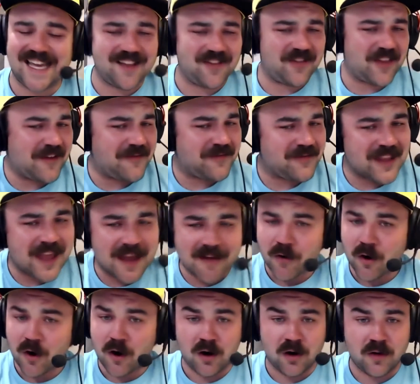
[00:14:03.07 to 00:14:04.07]
They've
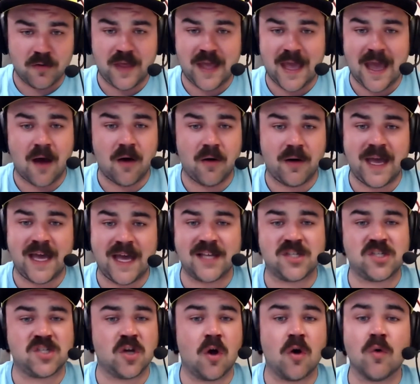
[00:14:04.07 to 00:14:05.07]
never heard the Outkast
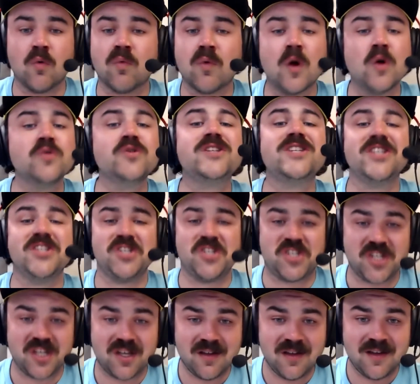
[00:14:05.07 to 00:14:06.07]
song
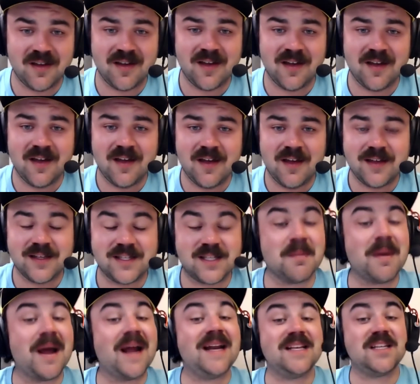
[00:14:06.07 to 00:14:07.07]
Roses.
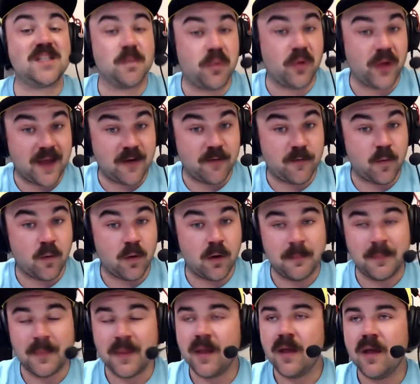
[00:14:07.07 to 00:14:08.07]
Somebody needs to play it for them.
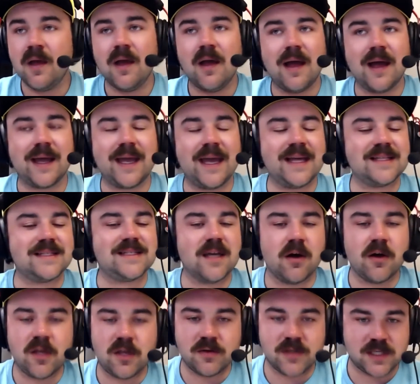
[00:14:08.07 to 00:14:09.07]
I can't
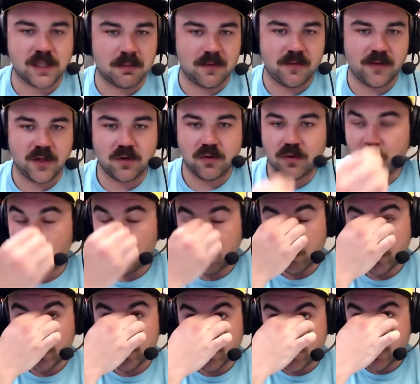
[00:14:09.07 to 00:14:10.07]
tell you some of the
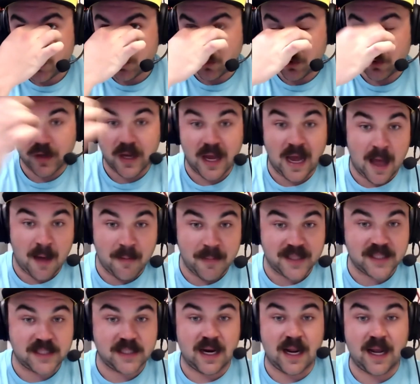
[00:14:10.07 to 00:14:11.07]
rude, shrewd
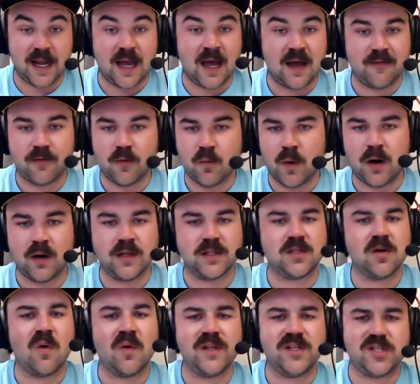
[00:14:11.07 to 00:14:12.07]
comments that I got for wearing a
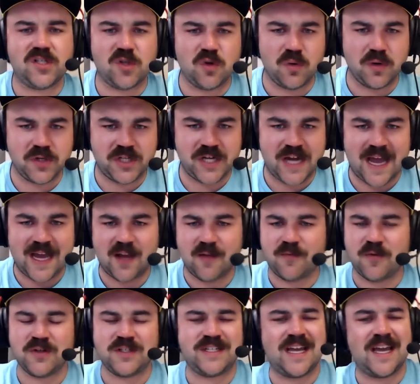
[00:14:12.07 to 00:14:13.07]
Tony Stewart jacket,
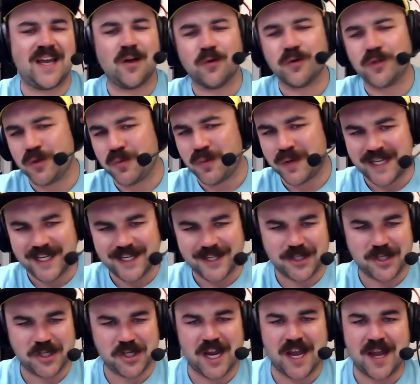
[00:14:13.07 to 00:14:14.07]
for Dale doing his
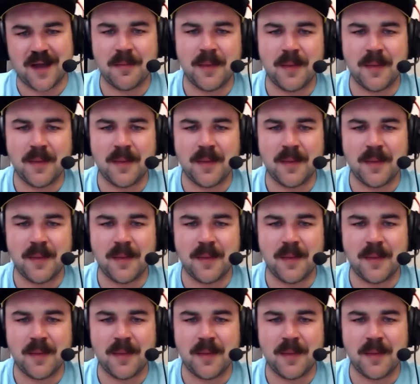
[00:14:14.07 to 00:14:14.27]
jam.